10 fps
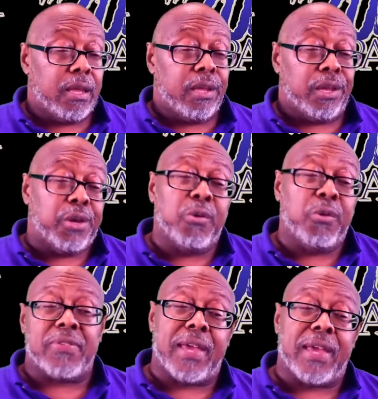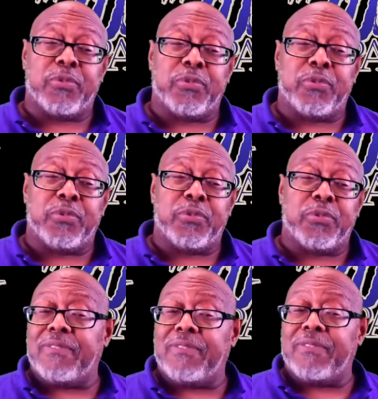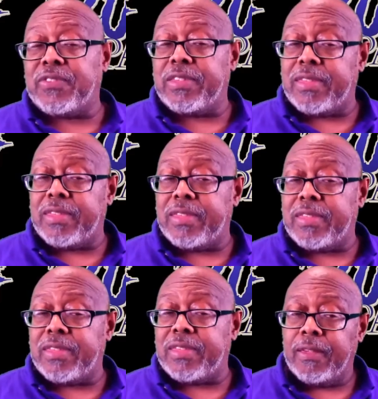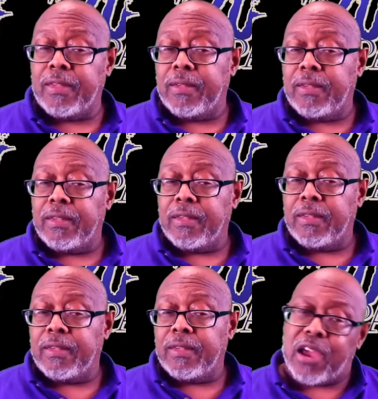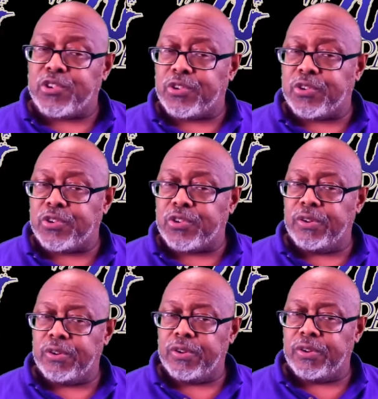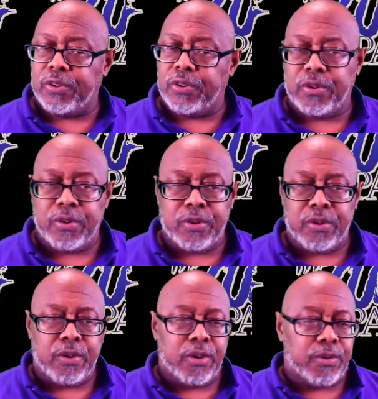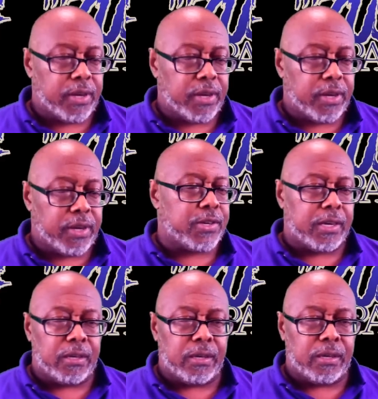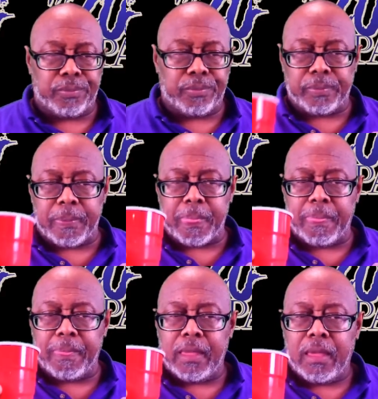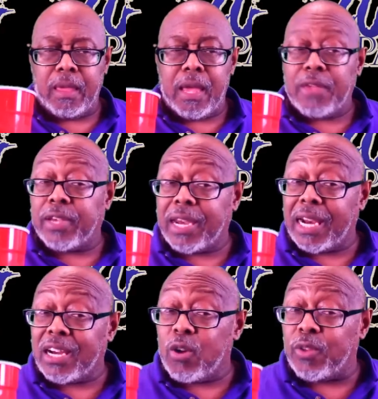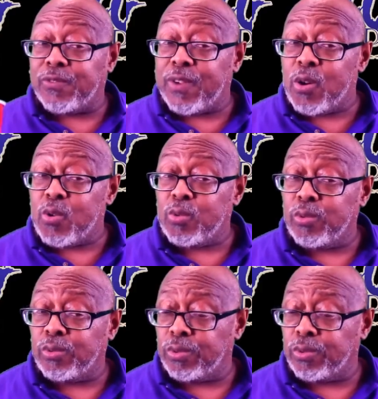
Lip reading: You're gonna have $25,000 cash to get out of jail. I said, can I get on the phone?